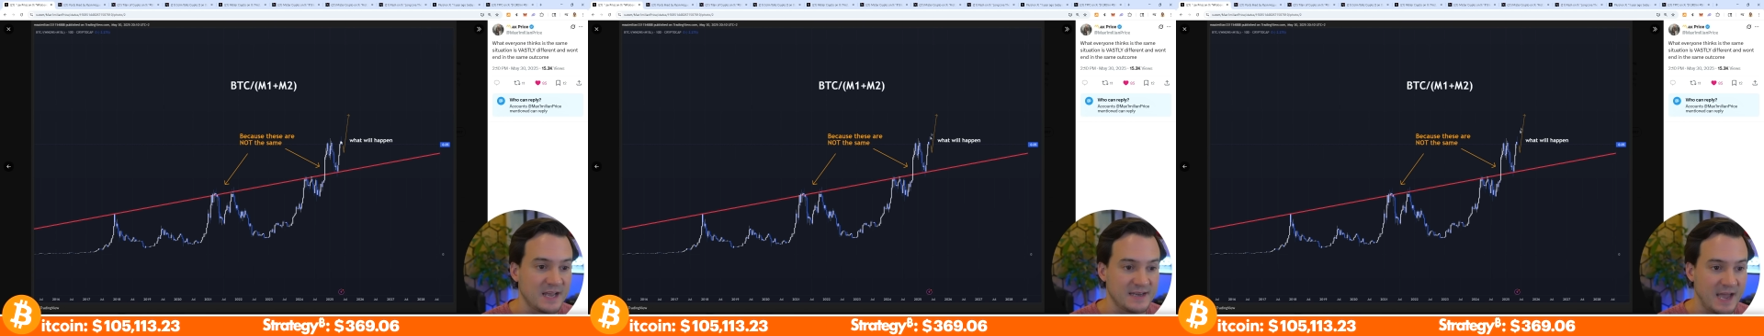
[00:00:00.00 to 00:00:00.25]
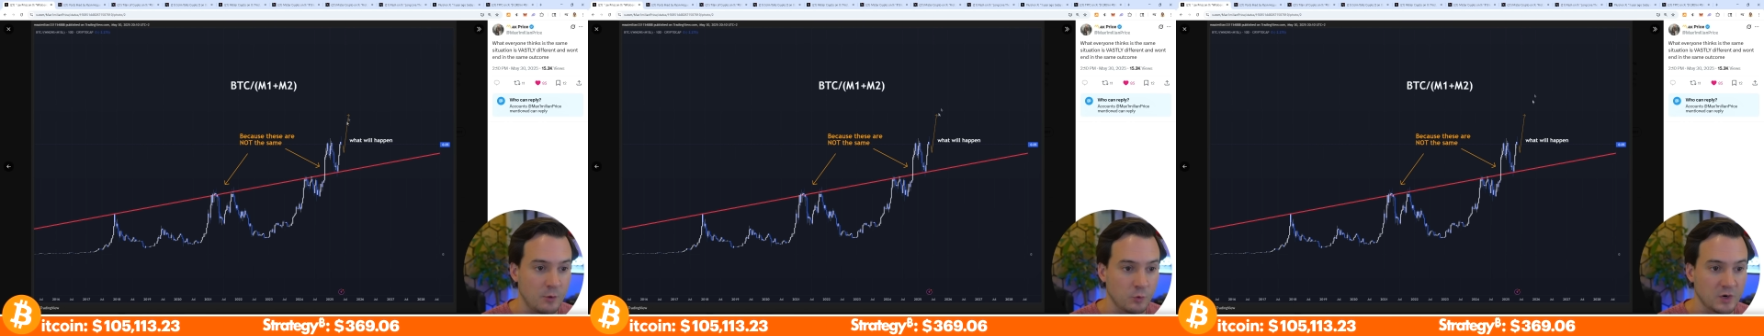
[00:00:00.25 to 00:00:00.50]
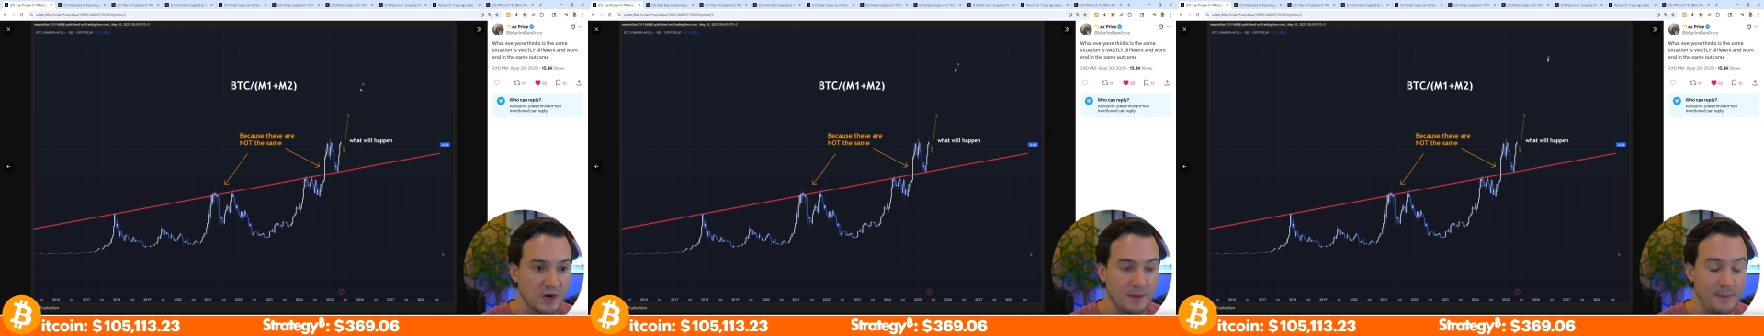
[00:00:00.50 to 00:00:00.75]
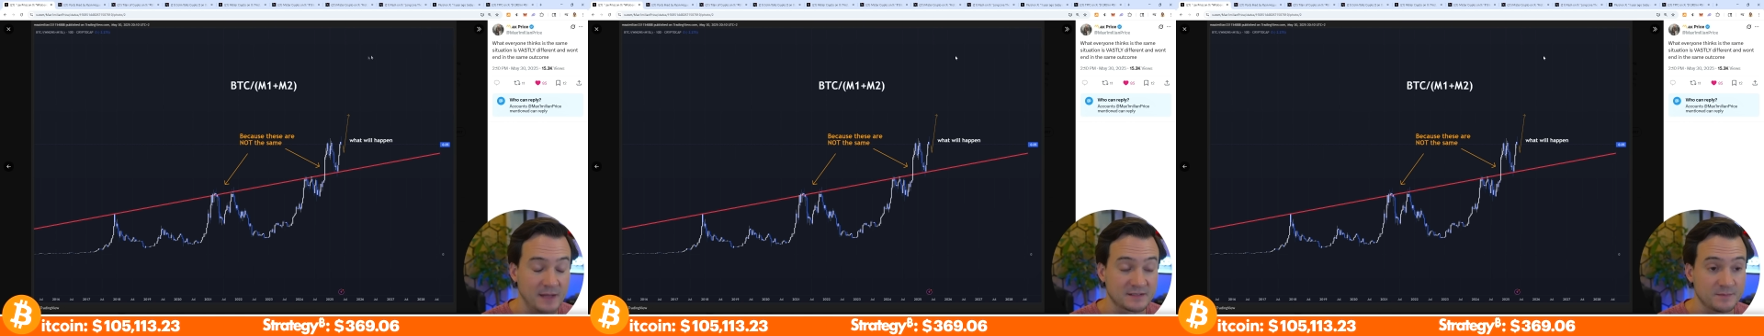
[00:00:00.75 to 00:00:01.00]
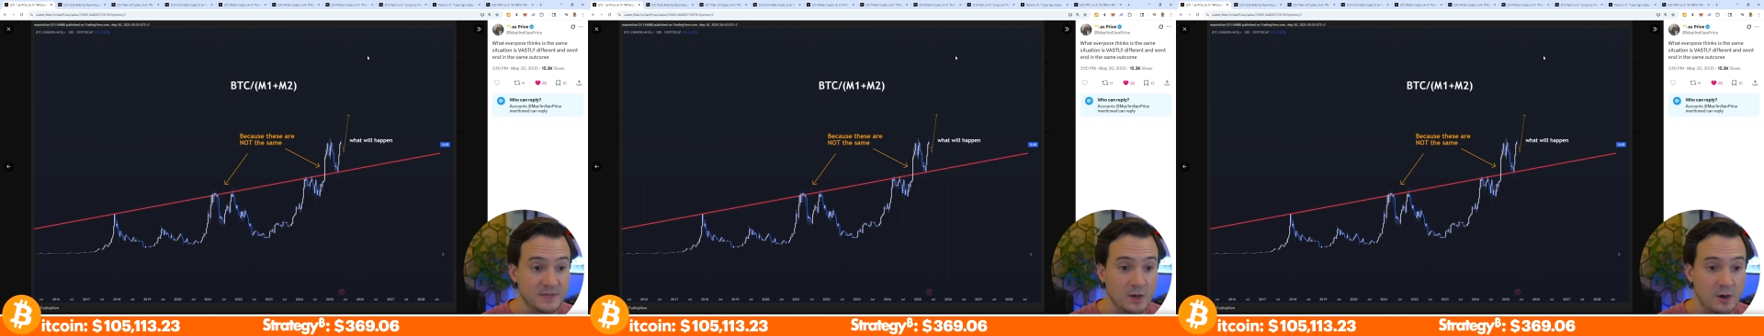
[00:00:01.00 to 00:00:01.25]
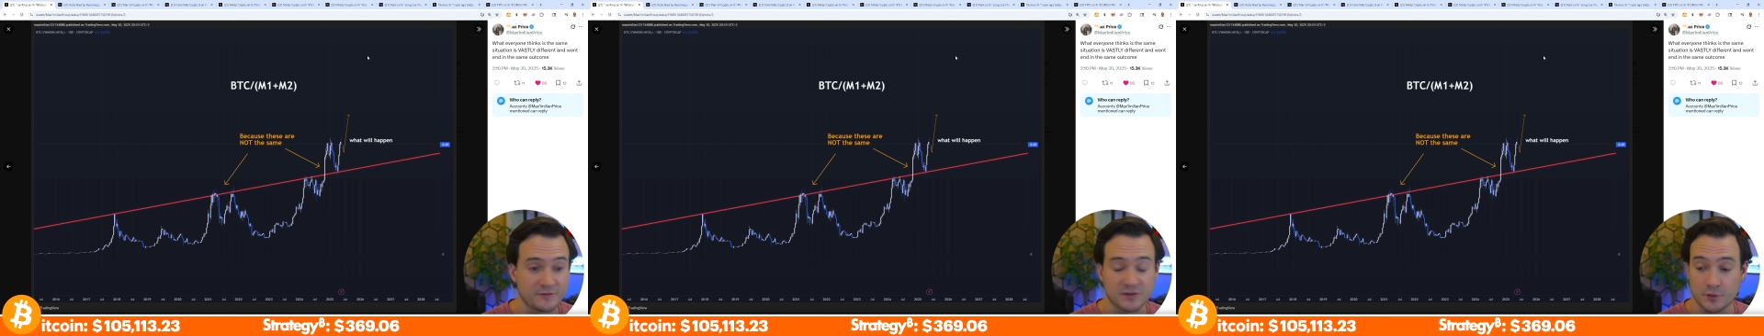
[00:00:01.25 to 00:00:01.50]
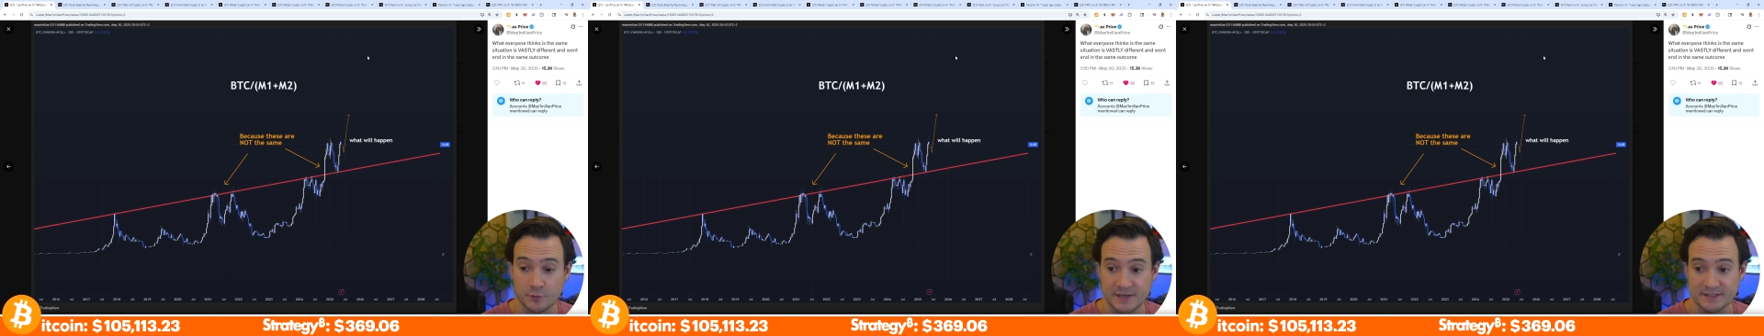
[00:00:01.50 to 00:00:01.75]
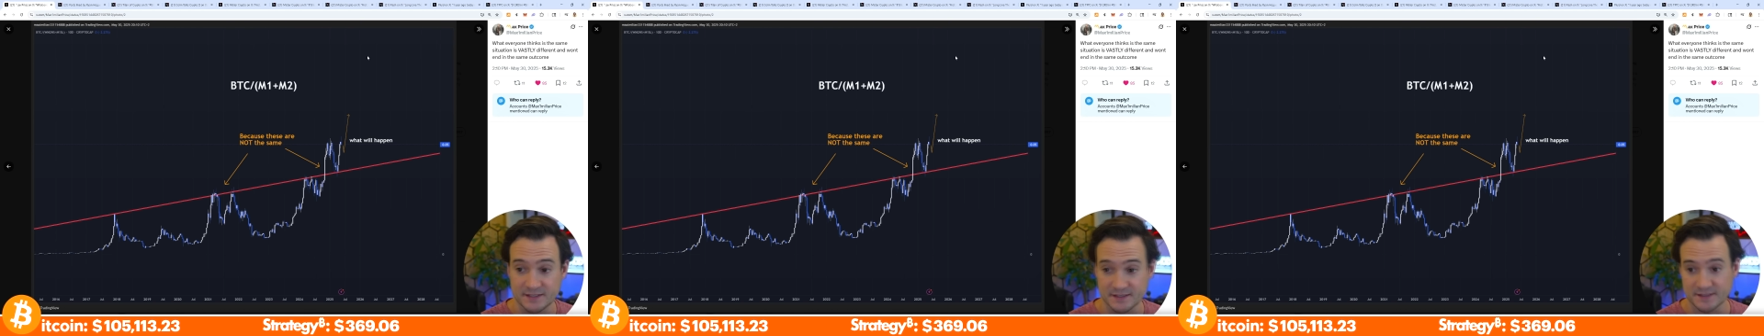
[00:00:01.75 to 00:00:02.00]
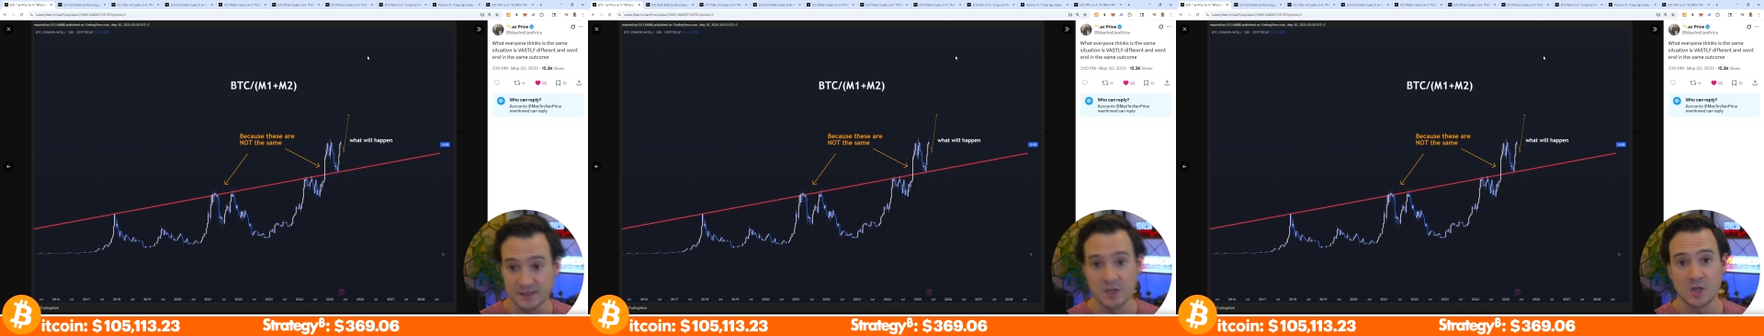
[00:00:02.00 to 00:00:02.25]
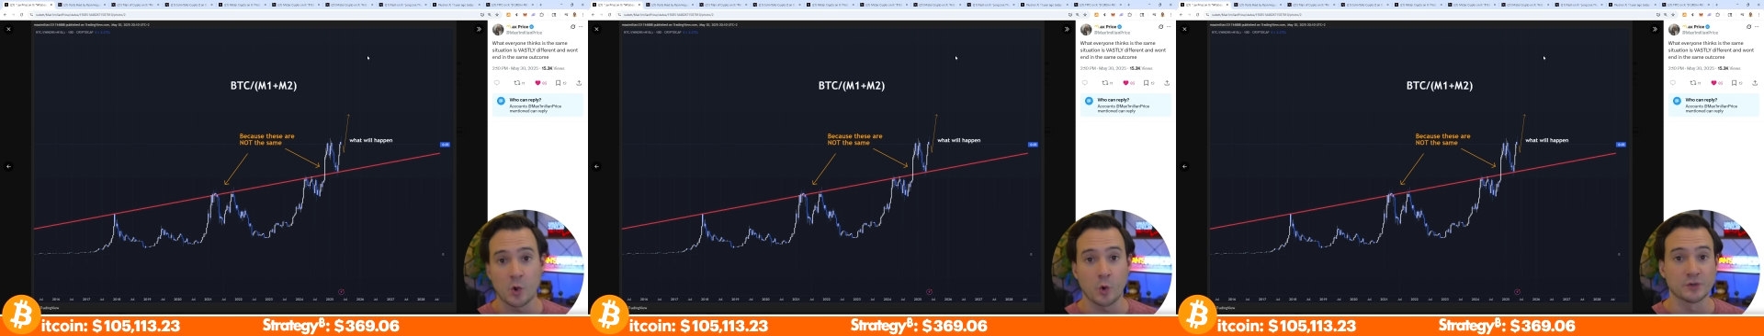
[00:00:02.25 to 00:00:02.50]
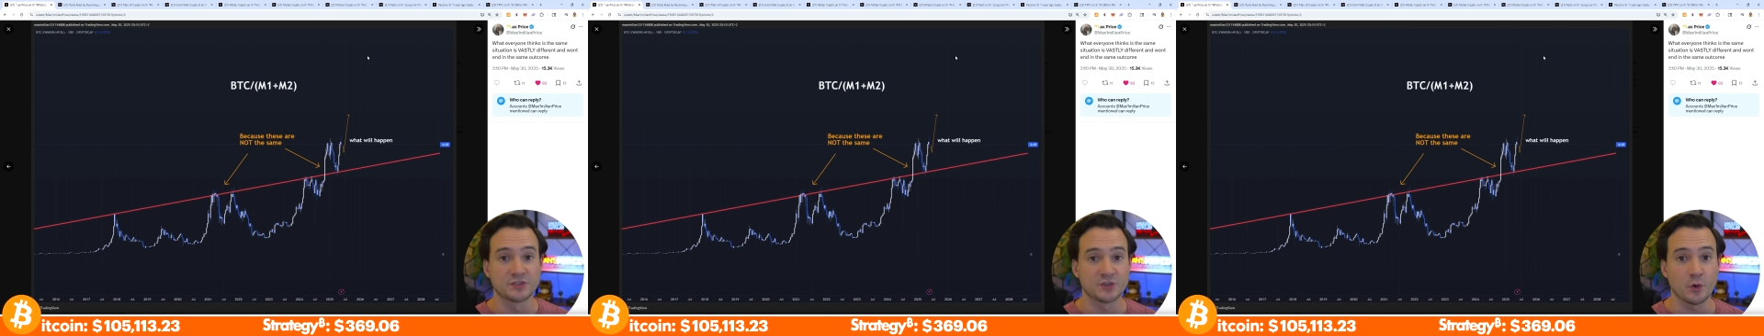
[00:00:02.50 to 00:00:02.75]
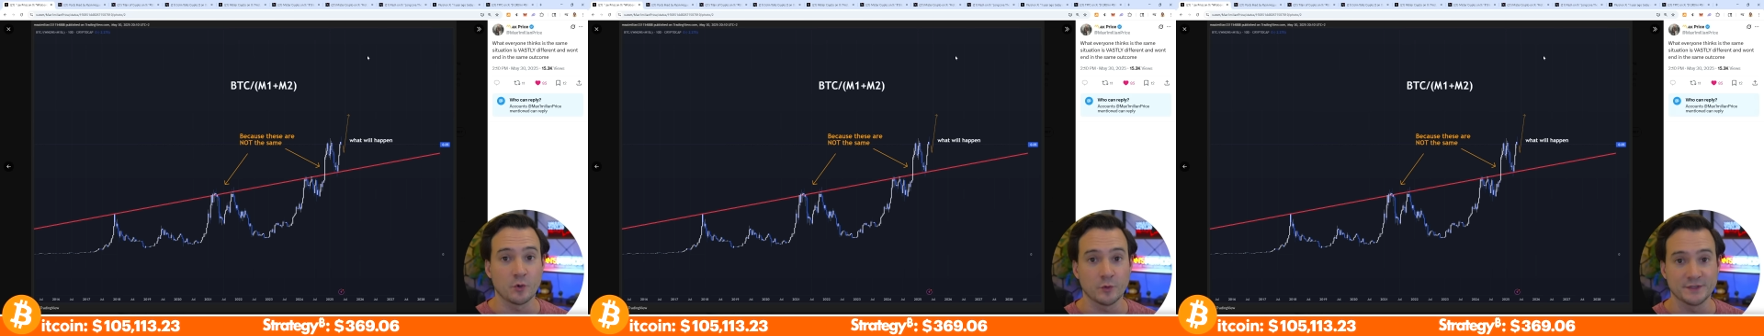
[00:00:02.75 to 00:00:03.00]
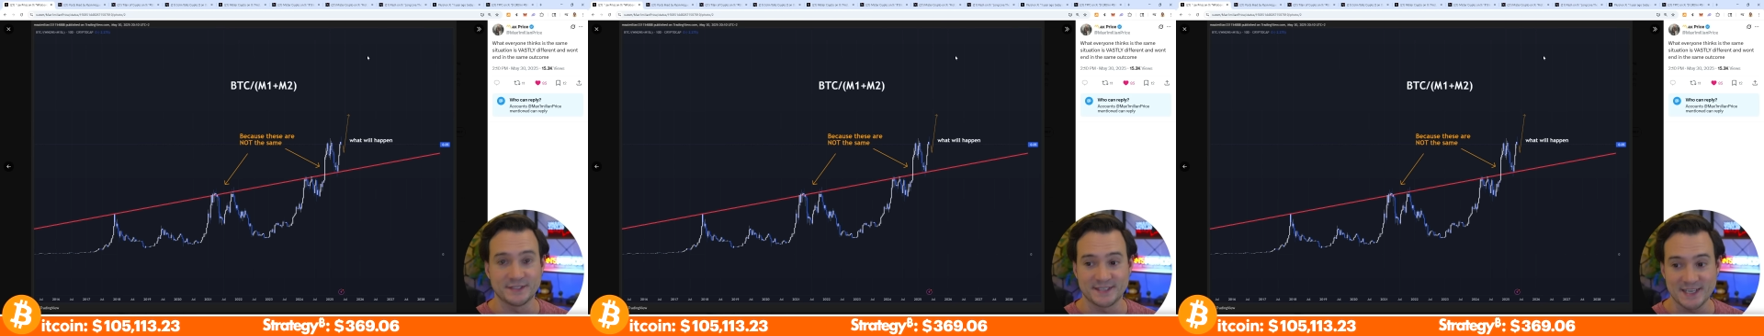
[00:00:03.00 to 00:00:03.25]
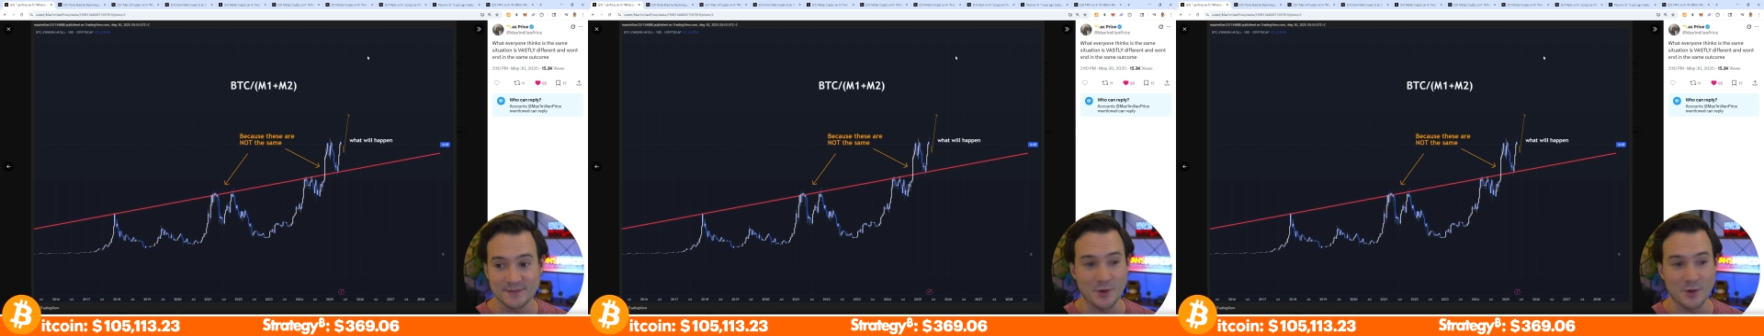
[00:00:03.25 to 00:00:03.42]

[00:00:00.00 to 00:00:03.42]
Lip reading: and now we're about to be off to the races, or so it would seem.